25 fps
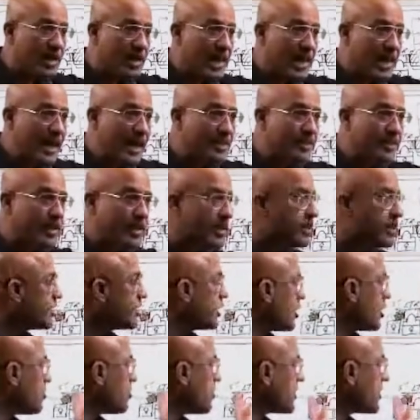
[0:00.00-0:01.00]
and then
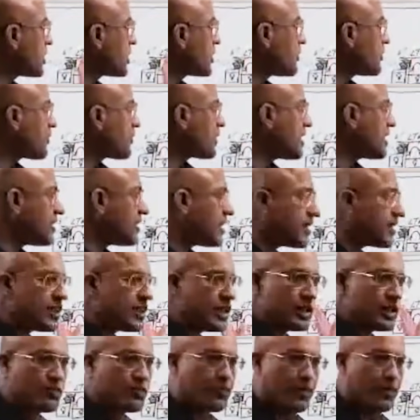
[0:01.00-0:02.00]
by shifting the
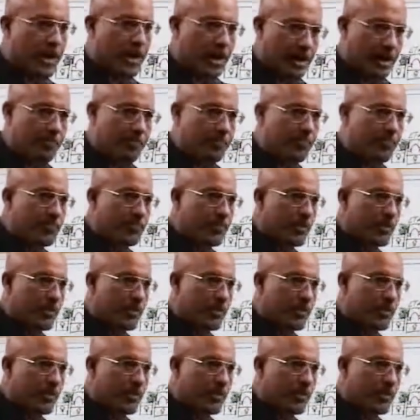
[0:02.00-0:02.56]
reading frame